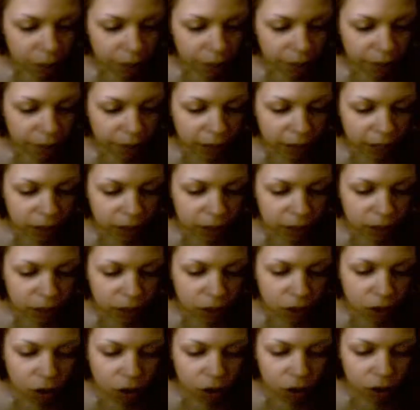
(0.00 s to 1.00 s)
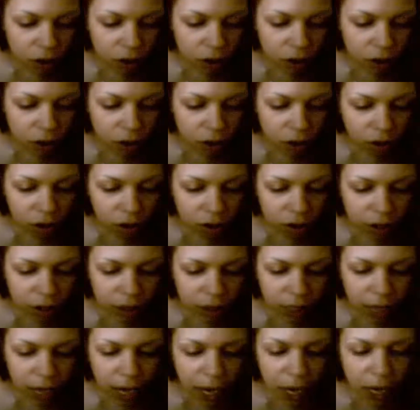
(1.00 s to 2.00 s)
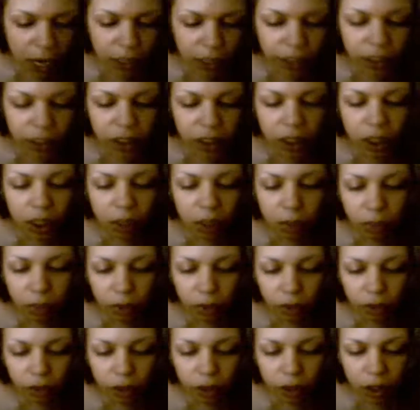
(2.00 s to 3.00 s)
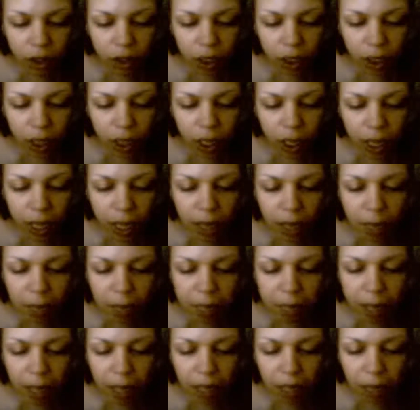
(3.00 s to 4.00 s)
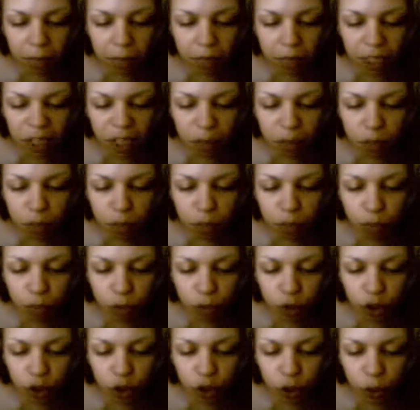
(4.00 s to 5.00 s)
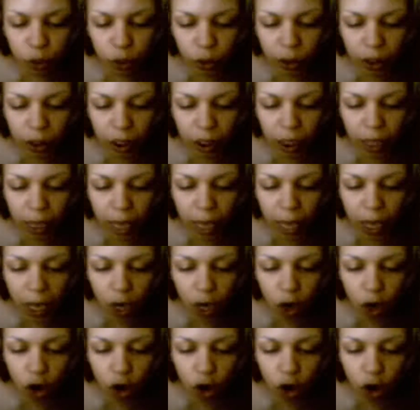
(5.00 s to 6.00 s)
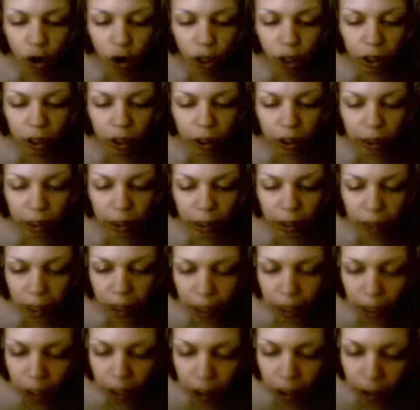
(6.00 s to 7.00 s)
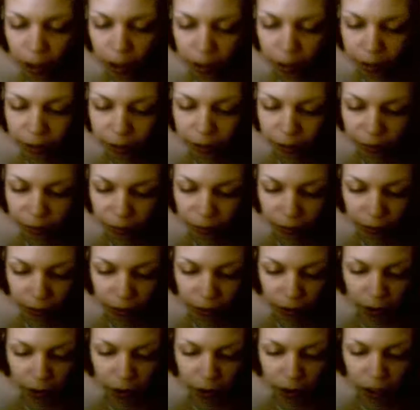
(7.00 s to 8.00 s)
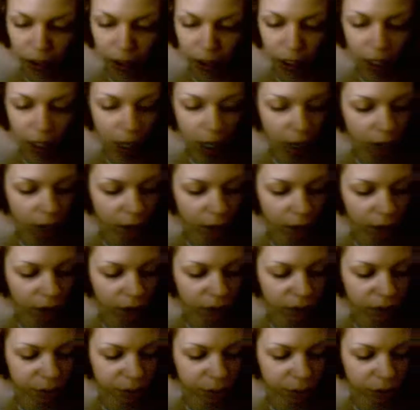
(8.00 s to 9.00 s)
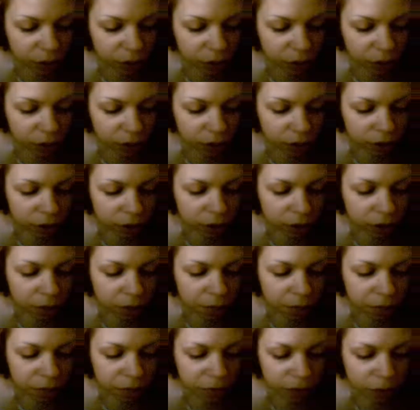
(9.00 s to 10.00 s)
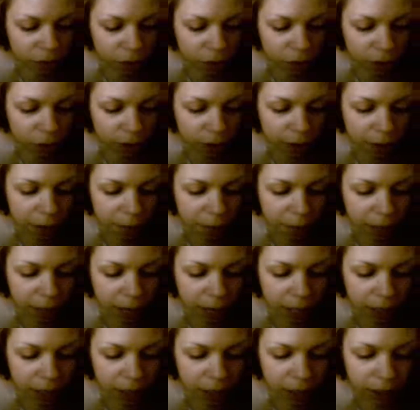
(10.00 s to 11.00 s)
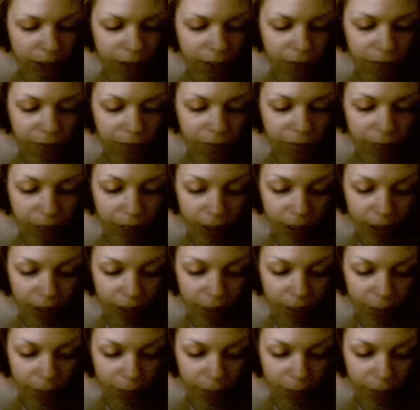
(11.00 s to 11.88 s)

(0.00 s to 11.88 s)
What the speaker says: Blavatsky calls all these hierarchy symbols embellishment mutually and correlatively of spirit, soul, and body of man.